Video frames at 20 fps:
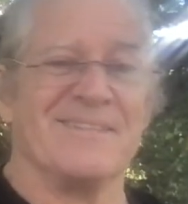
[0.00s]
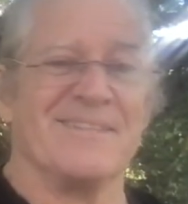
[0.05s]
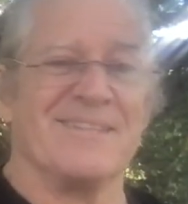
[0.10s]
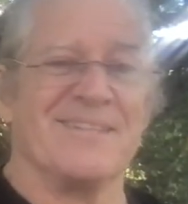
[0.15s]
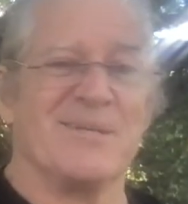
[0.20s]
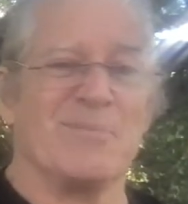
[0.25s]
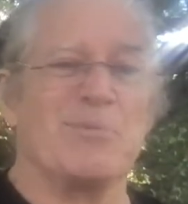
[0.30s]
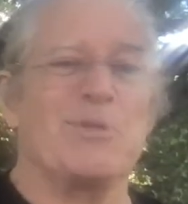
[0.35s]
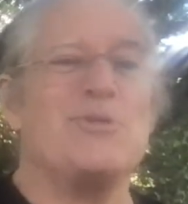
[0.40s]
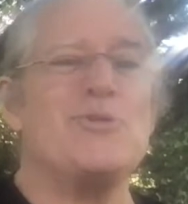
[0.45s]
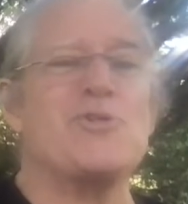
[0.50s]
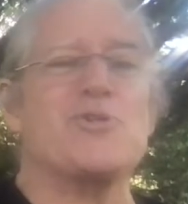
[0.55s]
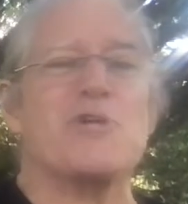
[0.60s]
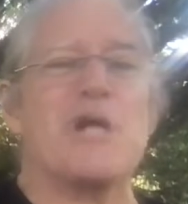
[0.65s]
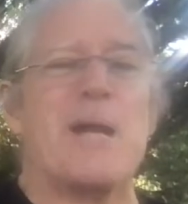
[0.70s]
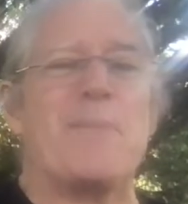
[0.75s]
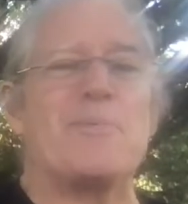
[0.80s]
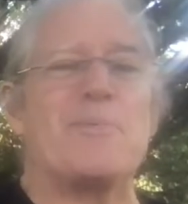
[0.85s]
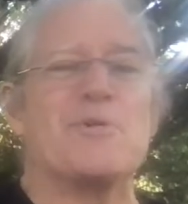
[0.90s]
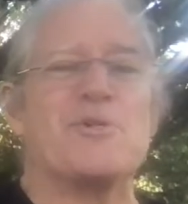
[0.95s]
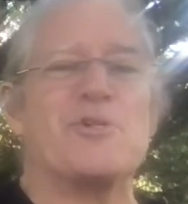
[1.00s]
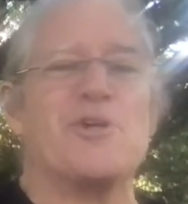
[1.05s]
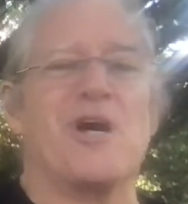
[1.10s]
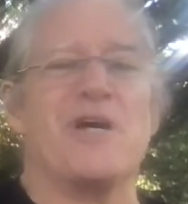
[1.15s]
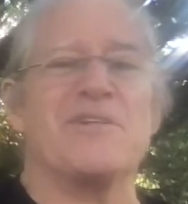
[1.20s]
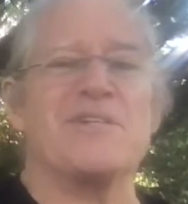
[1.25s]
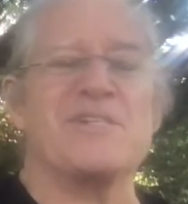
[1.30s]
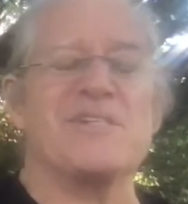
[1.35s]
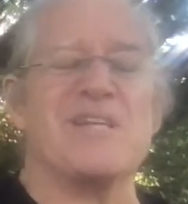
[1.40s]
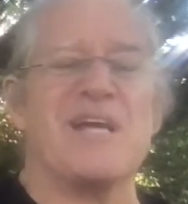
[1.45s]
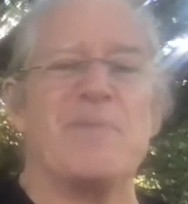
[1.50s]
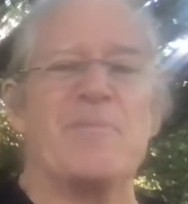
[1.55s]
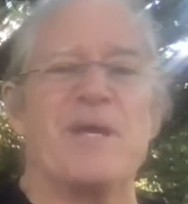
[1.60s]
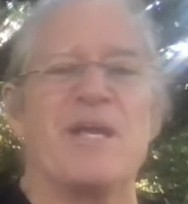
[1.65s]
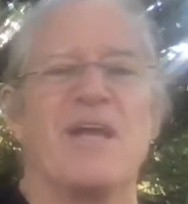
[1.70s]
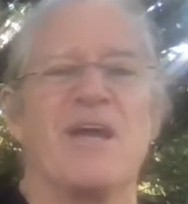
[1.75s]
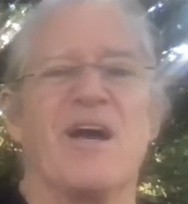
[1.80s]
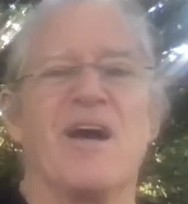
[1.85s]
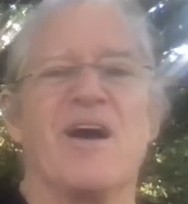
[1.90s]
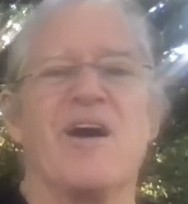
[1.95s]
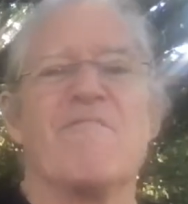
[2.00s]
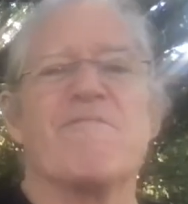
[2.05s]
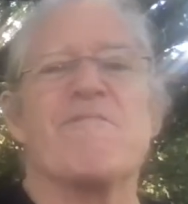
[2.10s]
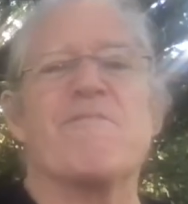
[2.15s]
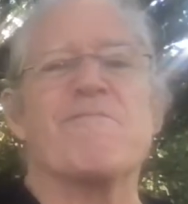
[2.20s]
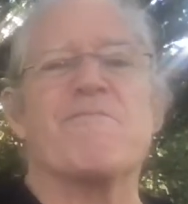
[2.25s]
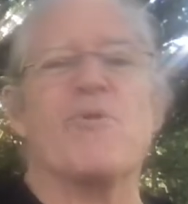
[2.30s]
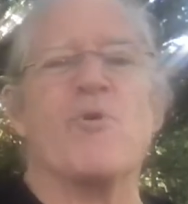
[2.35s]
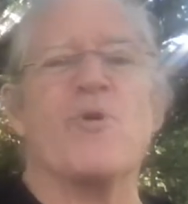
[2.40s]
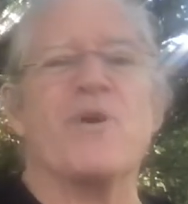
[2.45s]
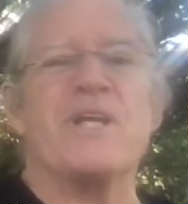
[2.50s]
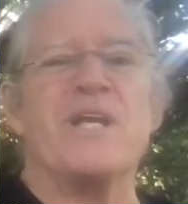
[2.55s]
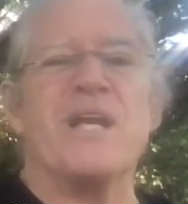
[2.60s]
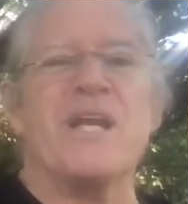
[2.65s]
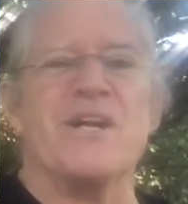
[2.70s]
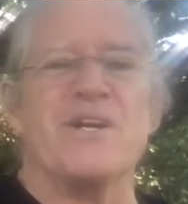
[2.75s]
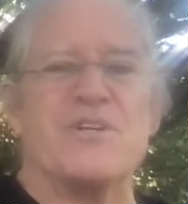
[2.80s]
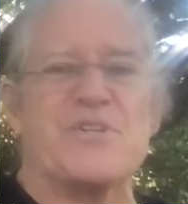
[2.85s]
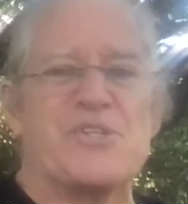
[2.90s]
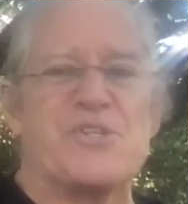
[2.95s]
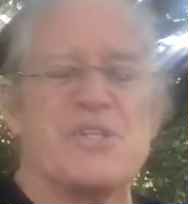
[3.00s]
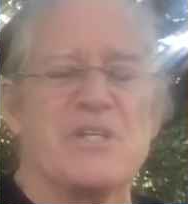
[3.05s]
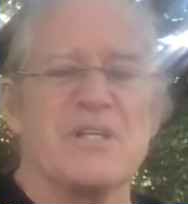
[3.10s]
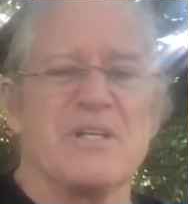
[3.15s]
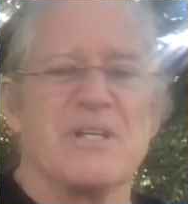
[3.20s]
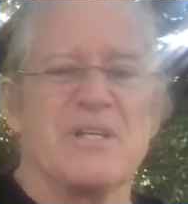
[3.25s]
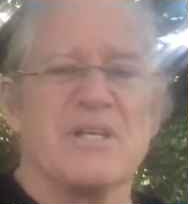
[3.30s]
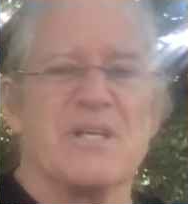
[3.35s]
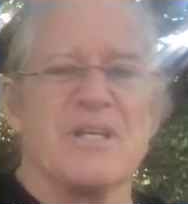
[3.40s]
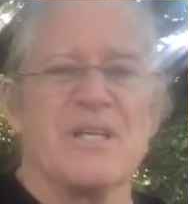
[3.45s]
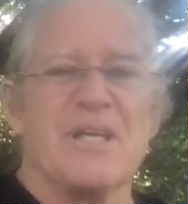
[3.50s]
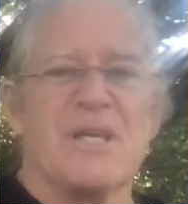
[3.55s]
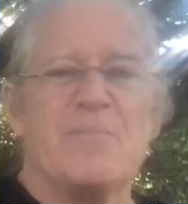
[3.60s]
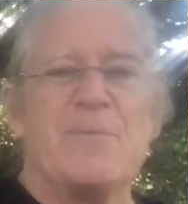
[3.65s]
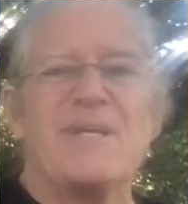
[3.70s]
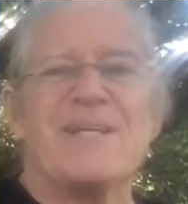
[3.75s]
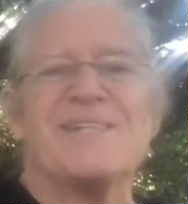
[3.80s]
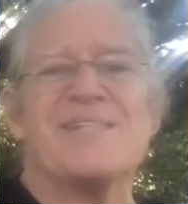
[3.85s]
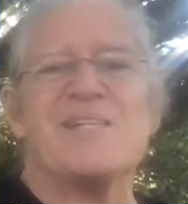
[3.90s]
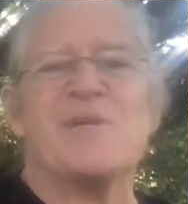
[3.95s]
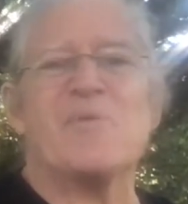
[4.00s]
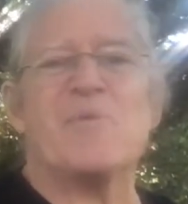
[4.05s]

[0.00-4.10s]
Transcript: Blue stripers saw this coming for 4 years because they were